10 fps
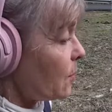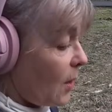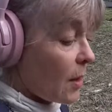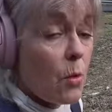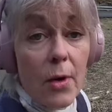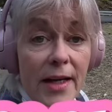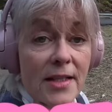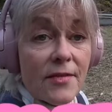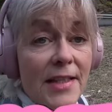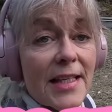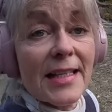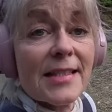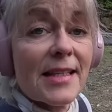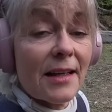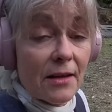Well, walking's
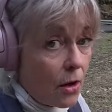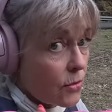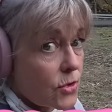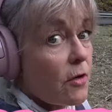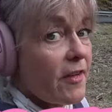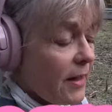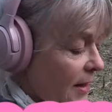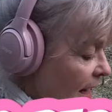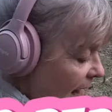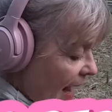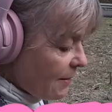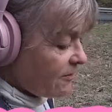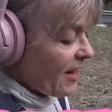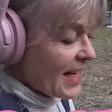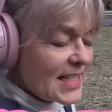fantastic, lots of it. Aim
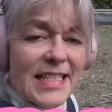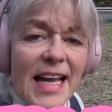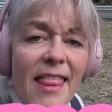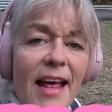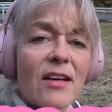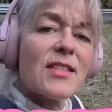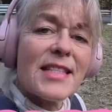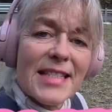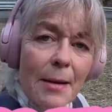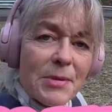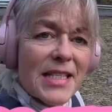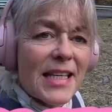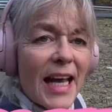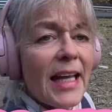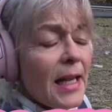for 8,000 to 10,000 steps a day.